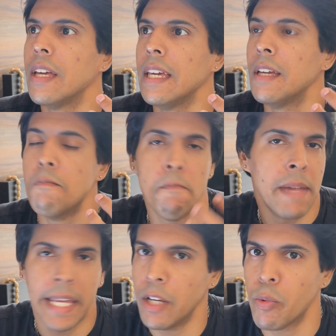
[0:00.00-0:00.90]
in
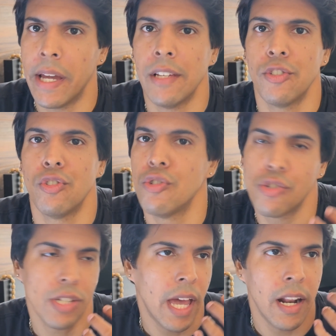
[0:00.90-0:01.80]
many ways. You
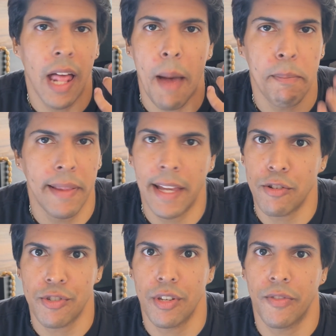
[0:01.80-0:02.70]
just gotta apply
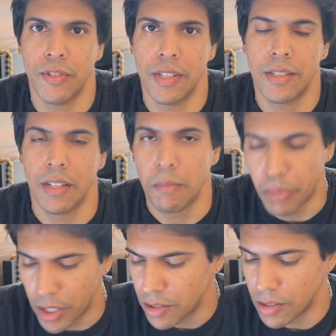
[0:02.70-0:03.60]
yourself on this thing.
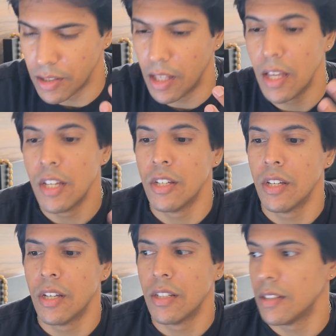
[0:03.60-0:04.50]
But
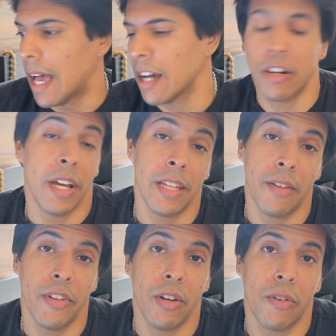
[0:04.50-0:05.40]
I'm gonna end
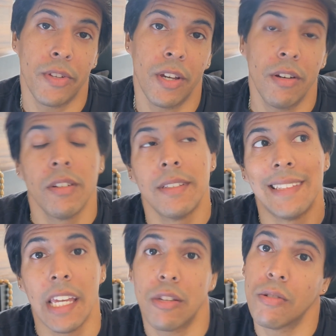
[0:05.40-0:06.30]
the video over there.
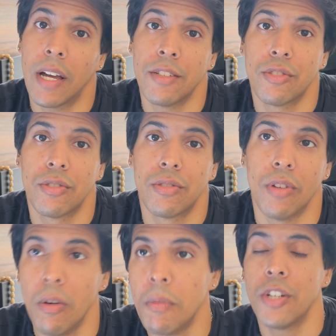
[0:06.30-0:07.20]
Thank you guys
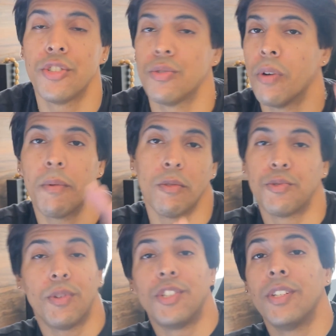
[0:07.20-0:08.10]
so much, whoever
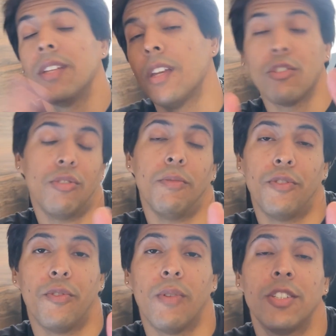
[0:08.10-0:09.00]
was watching it. Thank you so much
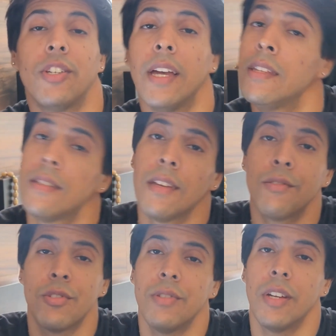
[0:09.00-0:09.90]
for watching, and stay
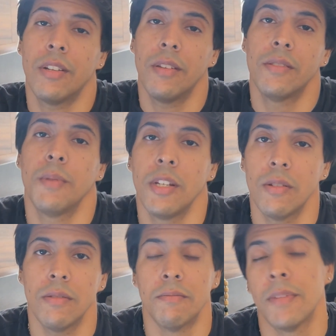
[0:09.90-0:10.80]
until the end of this
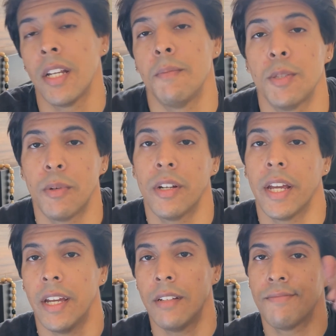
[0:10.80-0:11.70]
video. My name is Mark,
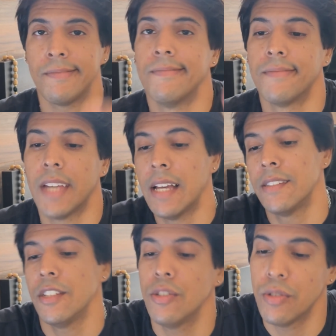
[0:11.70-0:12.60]
and I'll
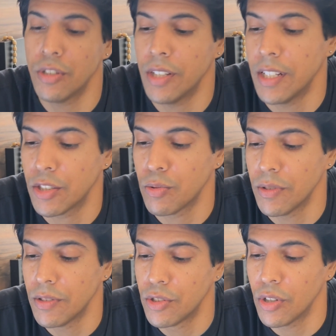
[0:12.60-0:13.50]
see you on the next
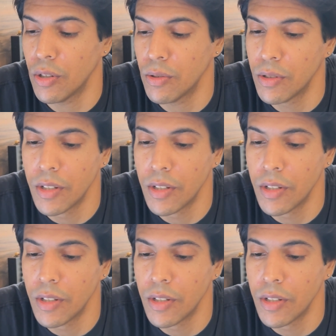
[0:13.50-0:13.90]
one. So